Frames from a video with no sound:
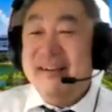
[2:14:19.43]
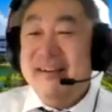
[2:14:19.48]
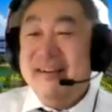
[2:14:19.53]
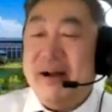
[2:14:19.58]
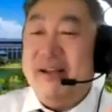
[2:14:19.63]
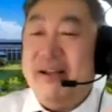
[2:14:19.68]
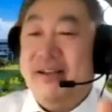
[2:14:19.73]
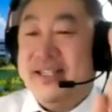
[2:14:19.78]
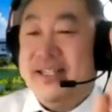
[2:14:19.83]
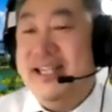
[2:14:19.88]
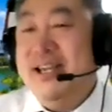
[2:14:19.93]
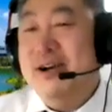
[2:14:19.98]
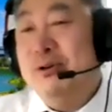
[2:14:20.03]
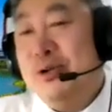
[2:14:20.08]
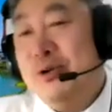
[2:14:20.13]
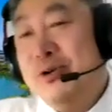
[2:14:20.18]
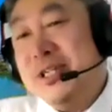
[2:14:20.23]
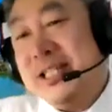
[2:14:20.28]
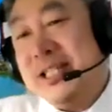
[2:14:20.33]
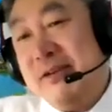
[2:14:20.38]
But
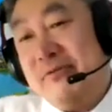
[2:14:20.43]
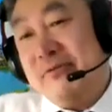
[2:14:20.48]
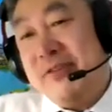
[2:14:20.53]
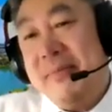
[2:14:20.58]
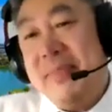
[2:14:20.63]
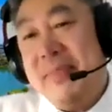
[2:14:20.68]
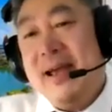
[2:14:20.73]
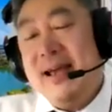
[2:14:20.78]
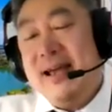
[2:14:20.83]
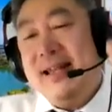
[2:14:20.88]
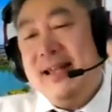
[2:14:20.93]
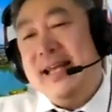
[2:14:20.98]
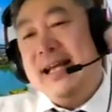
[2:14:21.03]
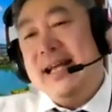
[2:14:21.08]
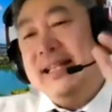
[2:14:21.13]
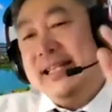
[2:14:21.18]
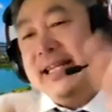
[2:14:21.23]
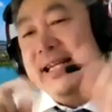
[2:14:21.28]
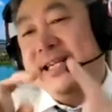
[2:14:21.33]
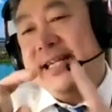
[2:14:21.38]
CO2 is different. They
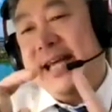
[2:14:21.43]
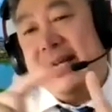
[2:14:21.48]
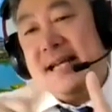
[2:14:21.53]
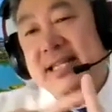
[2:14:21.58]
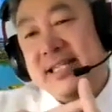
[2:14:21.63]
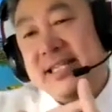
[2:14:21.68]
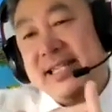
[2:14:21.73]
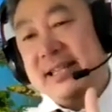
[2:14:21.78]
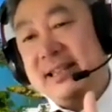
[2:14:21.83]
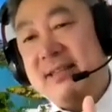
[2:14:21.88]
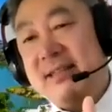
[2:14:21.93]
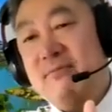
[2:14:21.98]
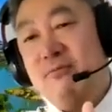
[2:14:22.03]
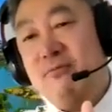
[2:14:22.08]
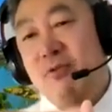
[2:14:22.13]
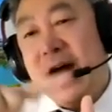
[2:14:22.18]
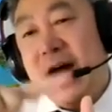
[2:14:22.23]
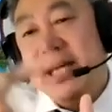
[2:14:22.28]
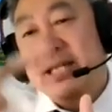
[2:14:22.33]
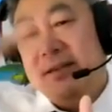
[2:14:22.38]
can detect a sudden
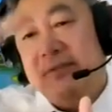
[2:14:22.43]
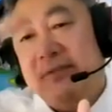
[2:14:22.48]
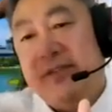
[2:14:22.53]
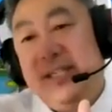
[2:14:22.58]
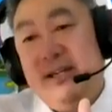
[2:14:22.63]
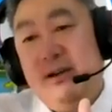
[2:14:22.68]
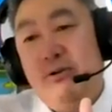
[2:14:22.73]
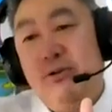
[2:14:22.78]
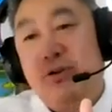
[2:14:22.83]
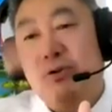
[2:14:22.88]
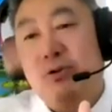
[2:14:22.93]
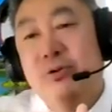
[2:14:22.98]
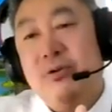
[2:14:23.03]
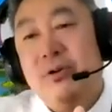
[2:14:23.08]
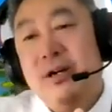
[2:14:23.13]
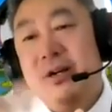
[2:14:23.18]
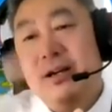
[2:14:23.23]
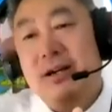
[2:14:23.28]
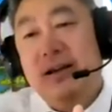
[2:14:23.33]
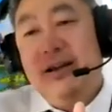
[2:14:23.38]
rise of CO2.
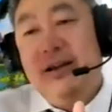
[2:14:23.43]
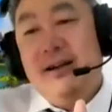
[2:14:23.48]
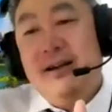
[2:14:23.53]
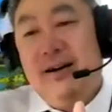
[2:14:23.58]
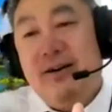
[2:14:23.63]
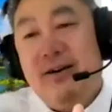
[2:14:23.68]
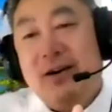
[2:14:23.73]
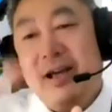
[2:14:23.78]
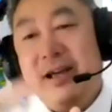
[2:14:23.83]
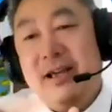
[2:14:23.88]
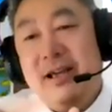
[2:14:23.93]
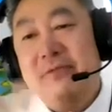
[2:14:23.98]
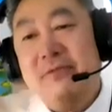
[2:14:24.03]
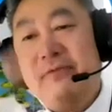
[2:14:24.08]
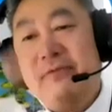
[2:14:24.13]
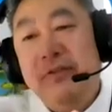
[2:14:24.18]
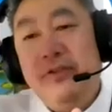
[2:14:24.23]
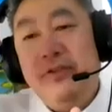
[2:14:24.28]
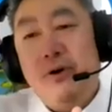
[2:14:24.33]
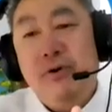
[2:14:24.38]
Okay,
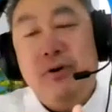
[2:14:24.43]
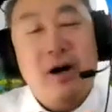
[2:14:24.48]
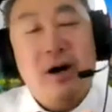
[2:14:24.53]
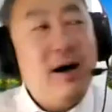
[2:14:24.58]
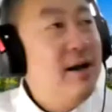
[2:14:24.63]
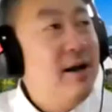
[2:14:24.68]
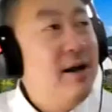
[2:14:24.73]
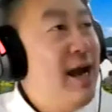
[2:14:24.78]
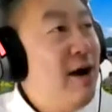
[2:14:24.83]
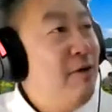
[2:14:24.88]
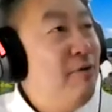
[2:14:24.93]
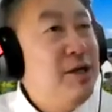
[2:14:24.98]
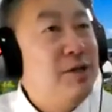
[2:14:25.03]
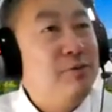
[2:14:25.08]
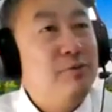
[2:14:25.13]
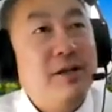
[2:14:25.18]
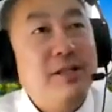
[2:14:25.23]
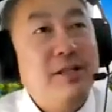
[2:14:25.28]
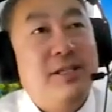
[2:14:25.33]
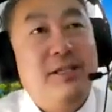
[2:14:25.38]
even though now is
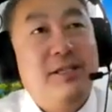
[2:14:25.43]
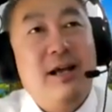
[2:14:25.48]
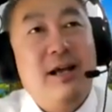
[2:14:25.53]
what